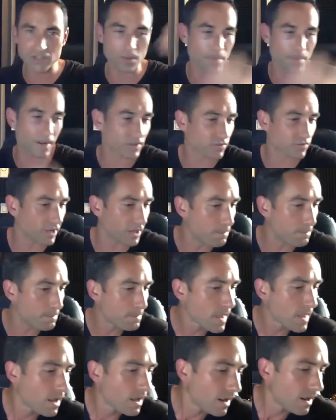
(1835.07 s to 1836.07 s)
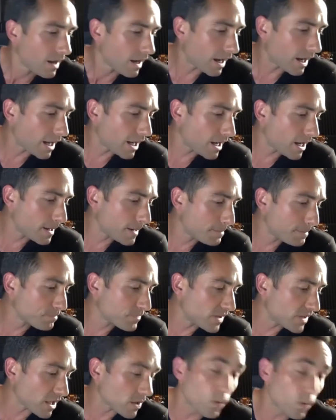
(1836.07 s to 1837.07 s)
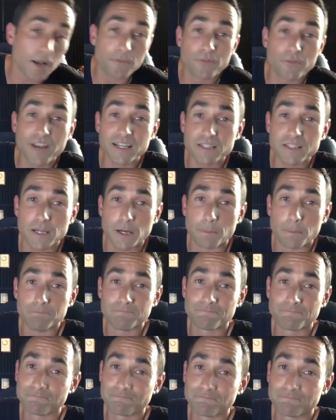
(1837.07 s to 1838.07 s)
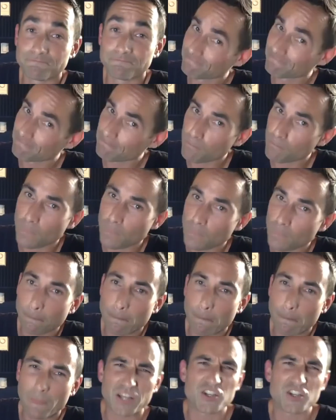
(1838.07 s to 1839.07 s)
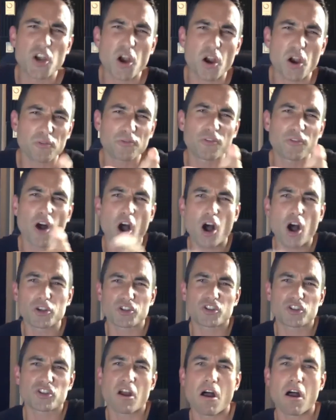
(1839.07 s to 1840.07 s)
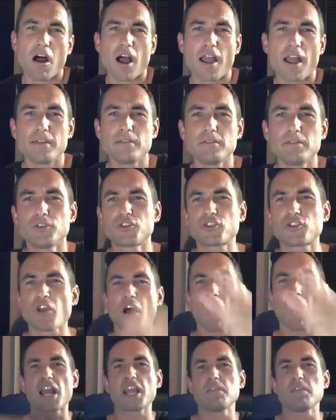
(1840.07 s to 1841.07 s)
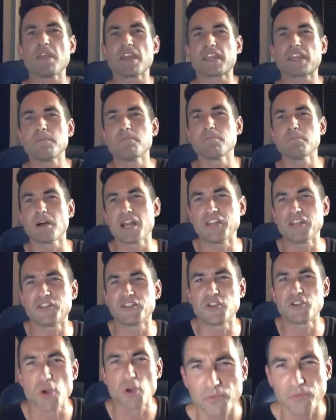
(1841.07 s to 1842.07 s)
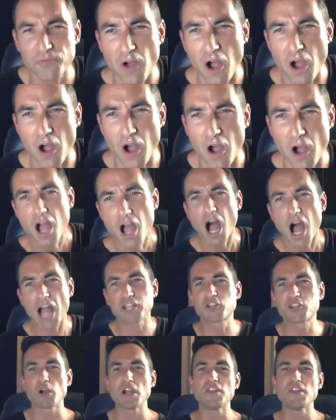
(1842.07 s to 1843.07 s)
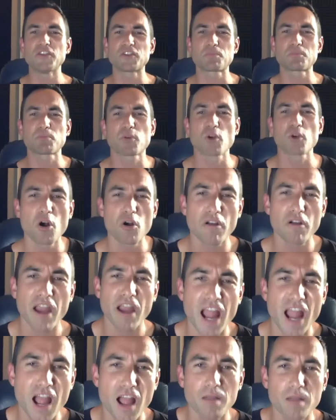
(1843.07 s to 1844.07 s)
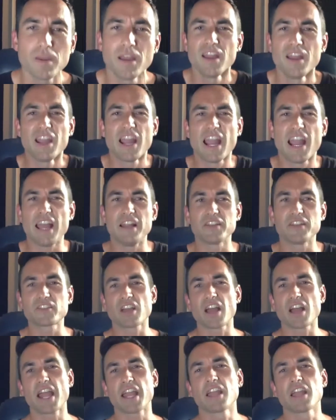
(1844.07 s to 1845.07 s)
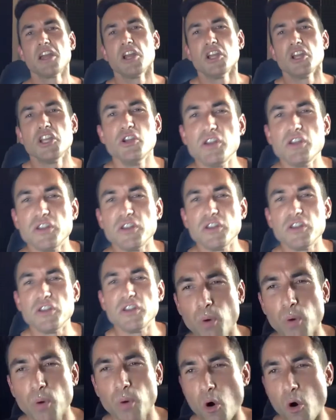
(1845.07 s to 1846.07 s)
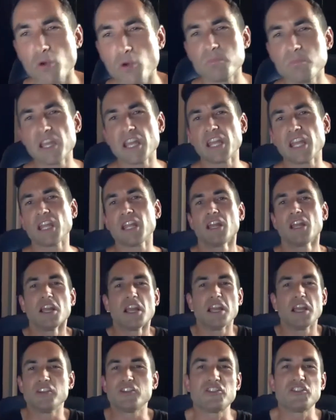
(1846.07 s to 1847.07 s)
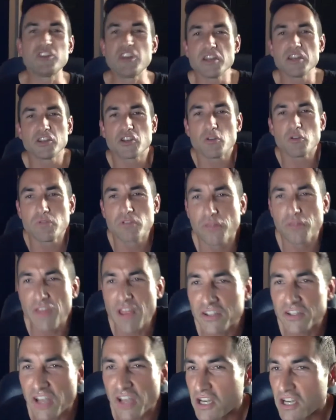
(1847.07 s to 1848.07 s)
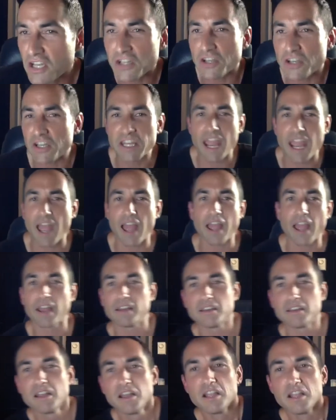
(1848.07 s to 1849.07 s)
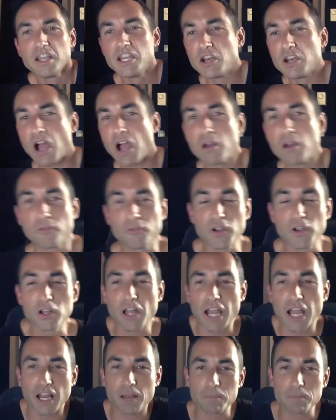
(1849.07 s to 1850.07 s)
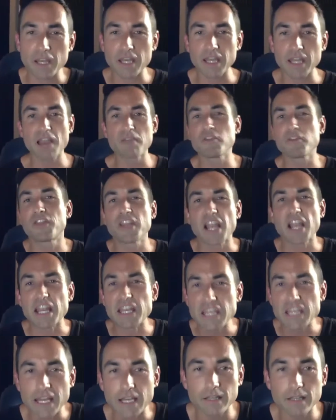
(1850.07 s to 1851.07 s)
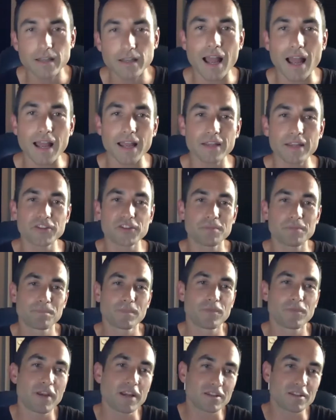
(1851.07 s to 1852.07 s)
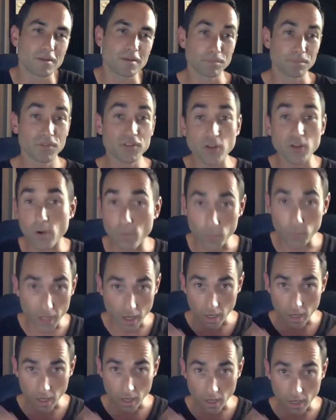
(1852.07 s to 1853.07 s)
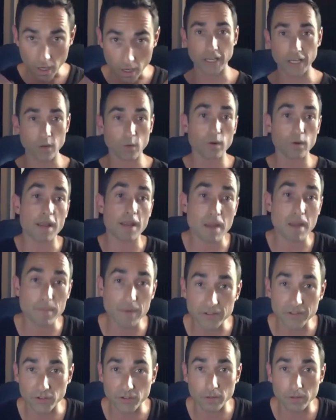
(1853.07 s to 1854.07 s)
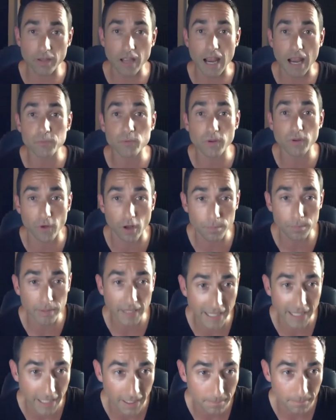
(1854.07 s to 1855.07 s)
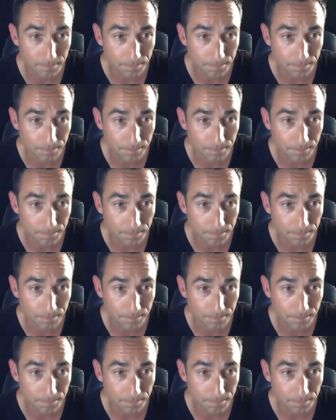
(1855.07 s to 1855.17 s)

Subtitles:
a best friend. The other one, victim. It's your fault, Sean. Sean, are you making money? It's your fault. I joined this program, and it's like, you didn't support me, and you didn't do the things I needed to get, and, you know, I don't feel like I'm getting everything I need. Guys, victim. So we all seen it, and maybe at certain times we've all played it,